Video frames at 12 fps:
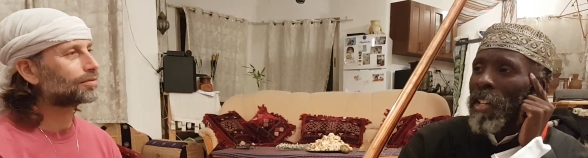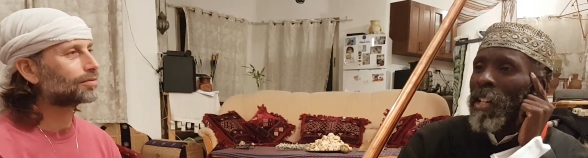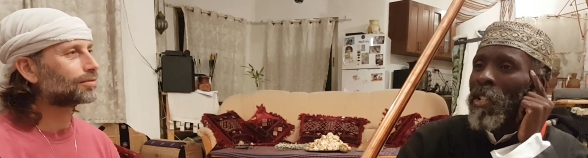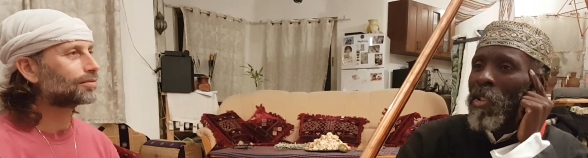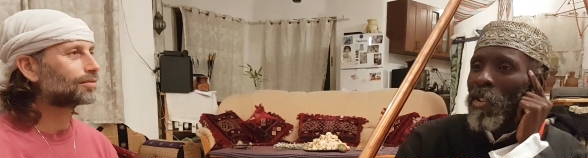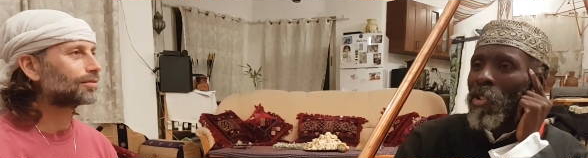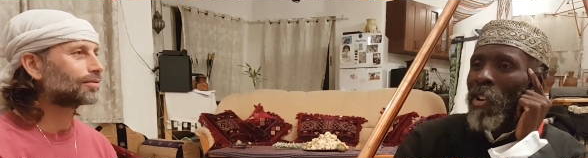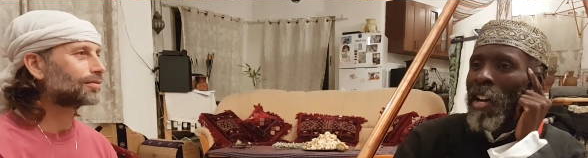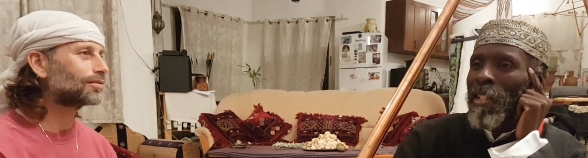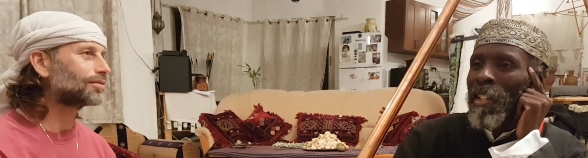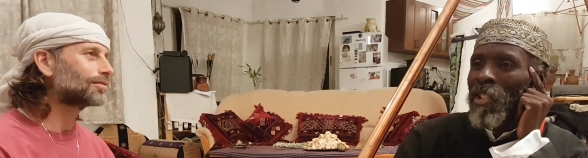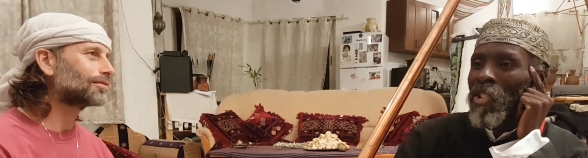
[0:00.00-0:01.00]
Speaker 1: thing in your
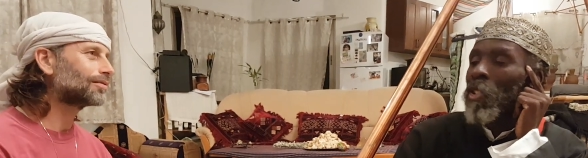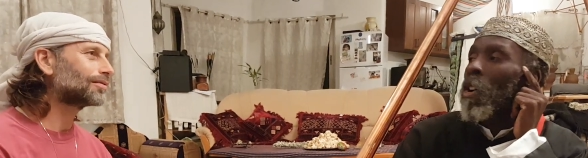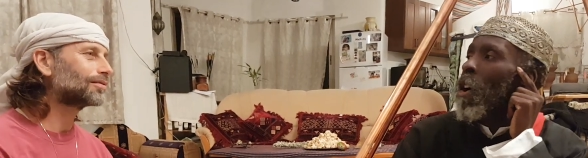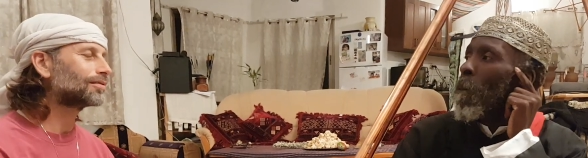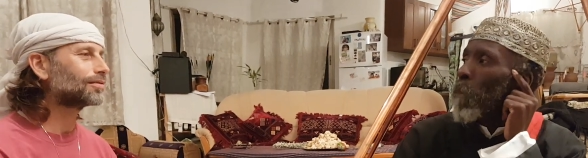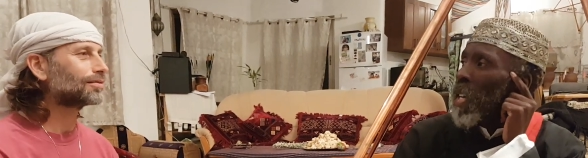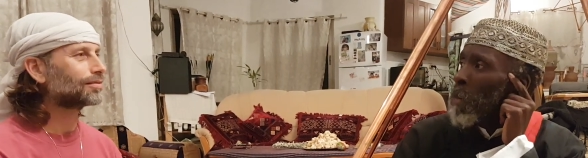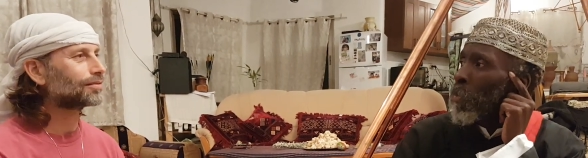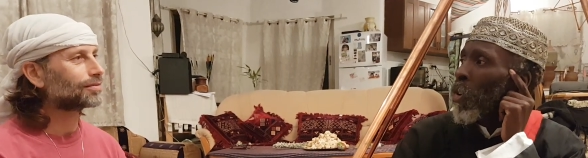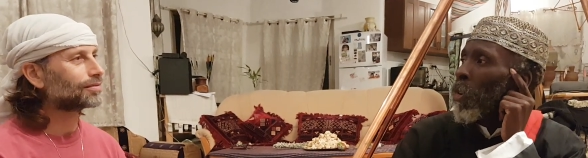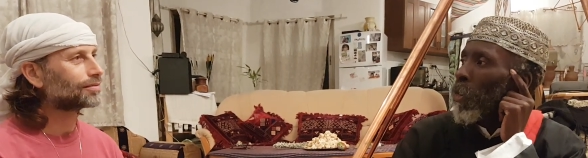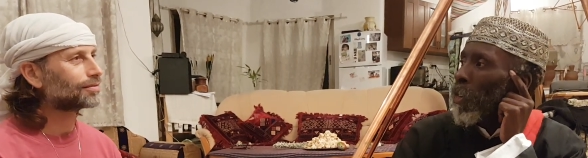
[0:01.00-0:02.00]
transition?
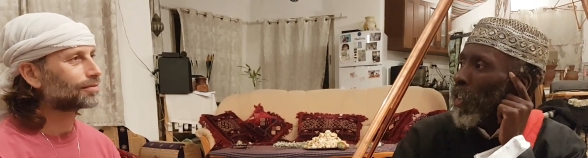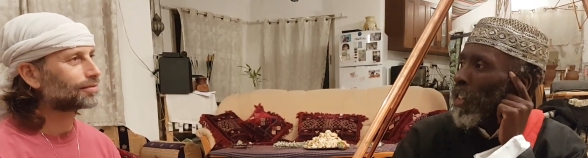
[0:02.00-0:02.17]
People?